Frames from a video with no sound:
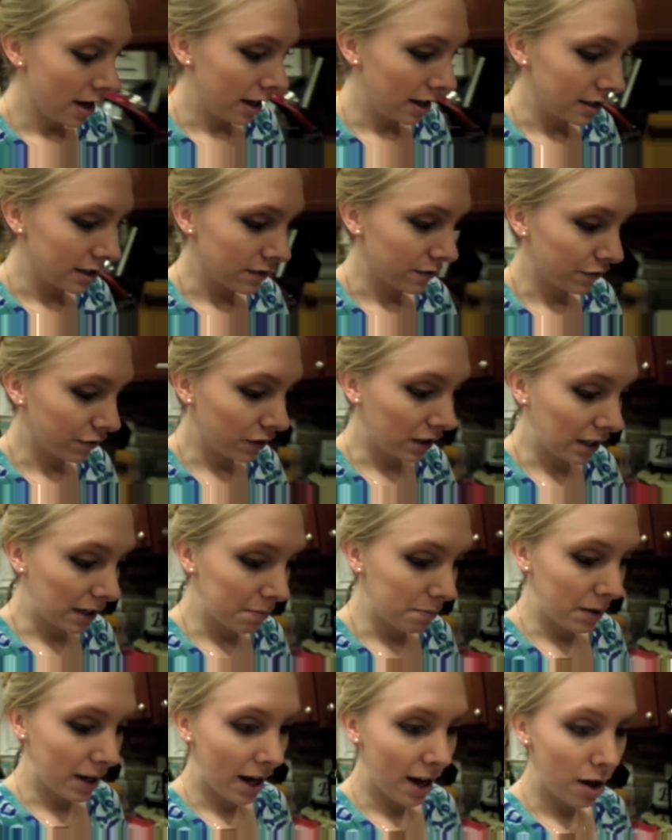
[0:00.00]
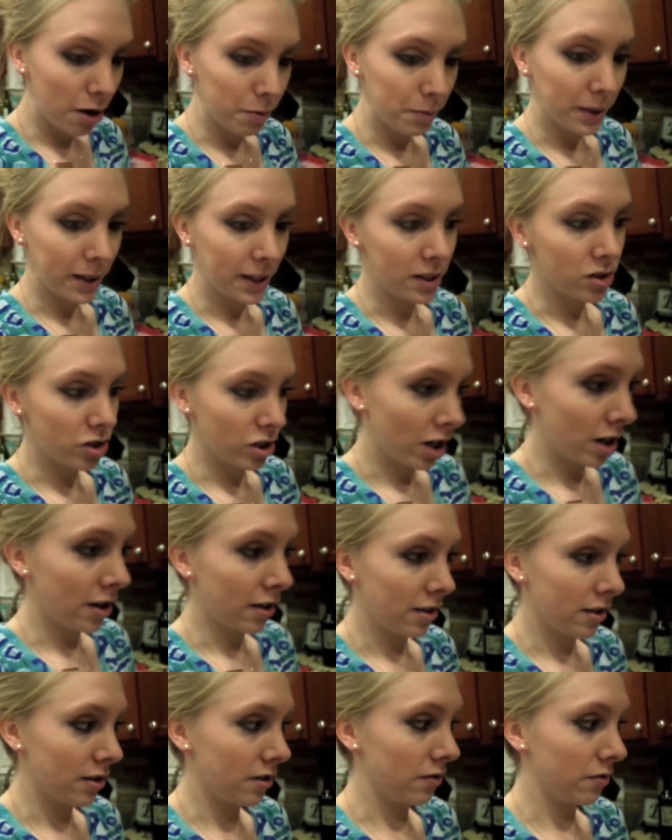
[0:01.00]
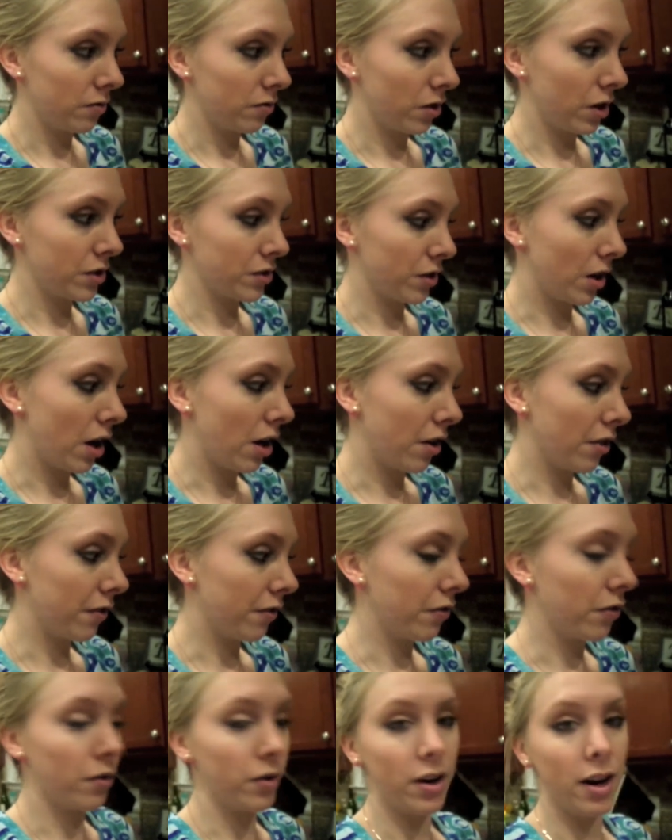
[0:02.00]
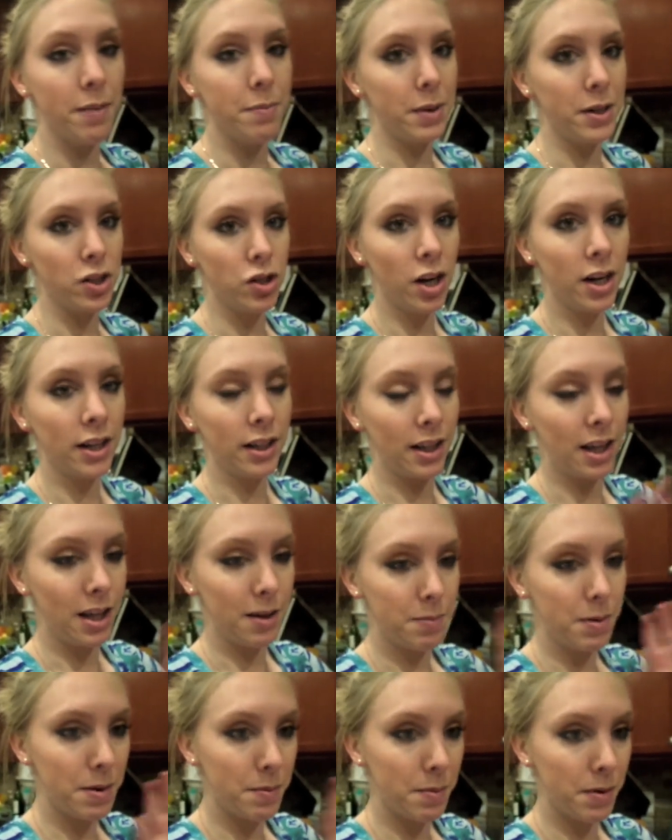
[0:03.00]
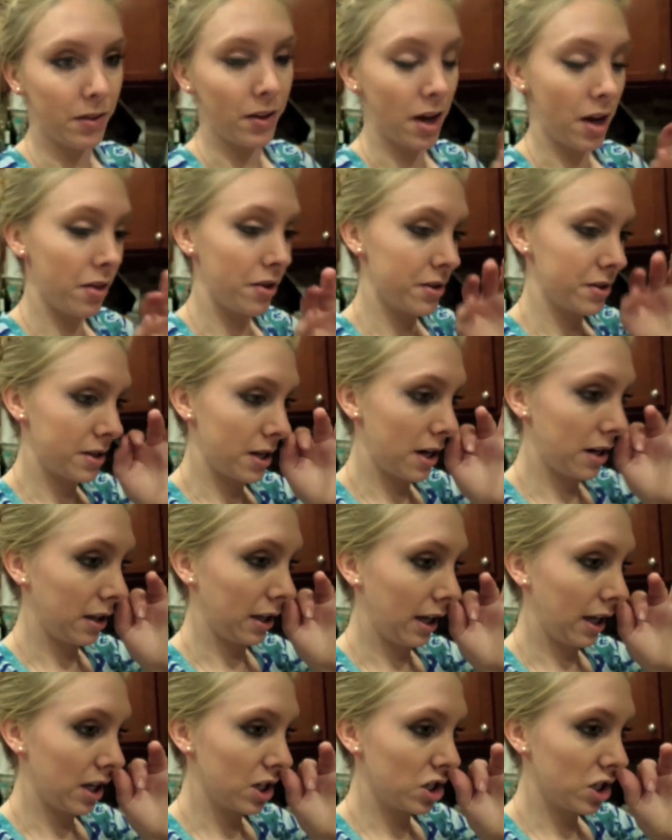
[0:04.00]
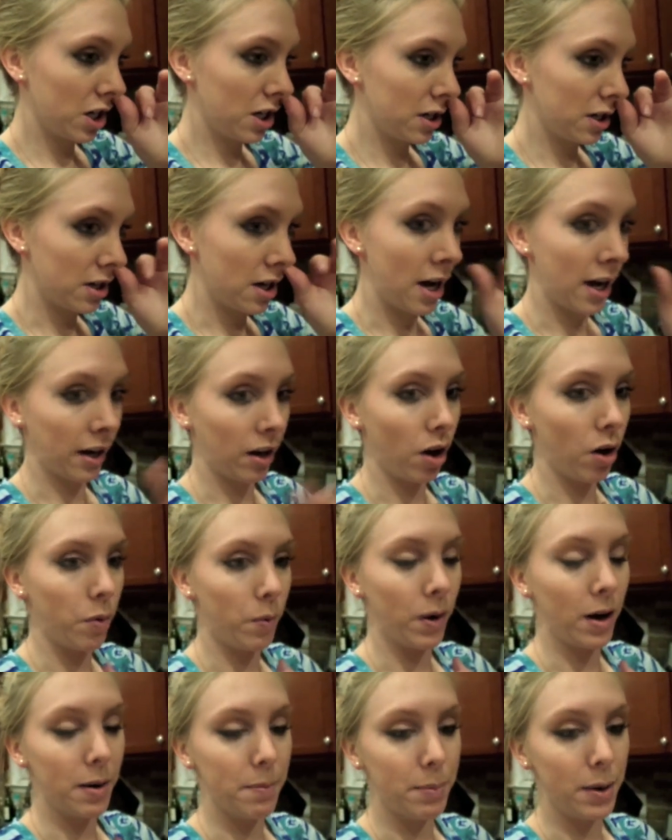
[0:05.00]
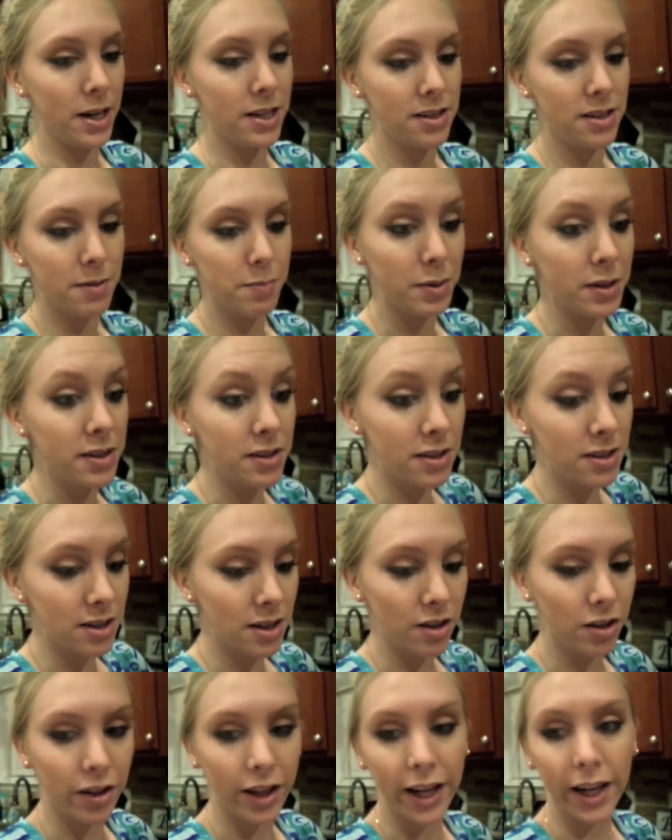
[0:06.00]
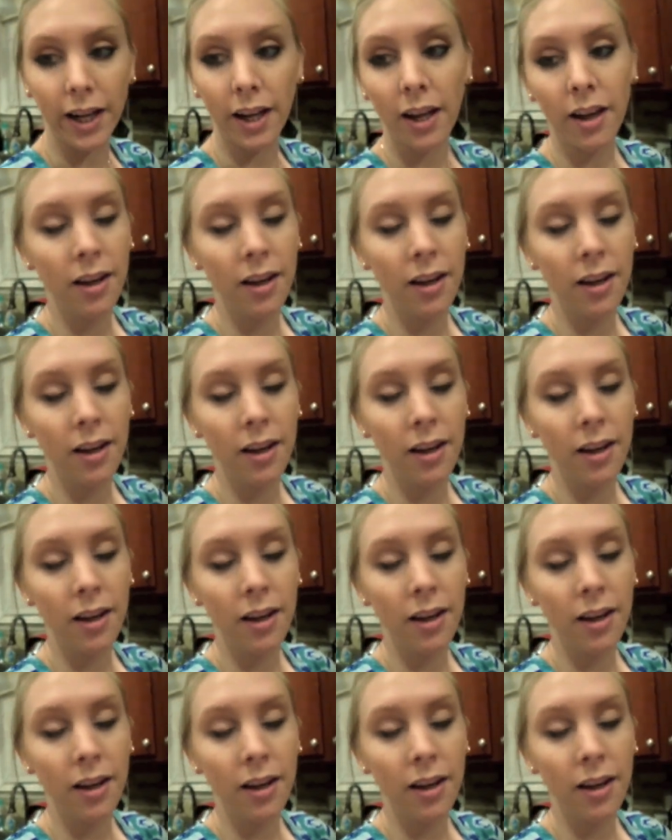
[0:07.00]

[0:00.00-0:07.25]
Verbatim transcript: It's freaking me out because Jonathan runs around on the floor, and I've been trying to keep him on the other side of the kitchen and not go where it busted, but still, like,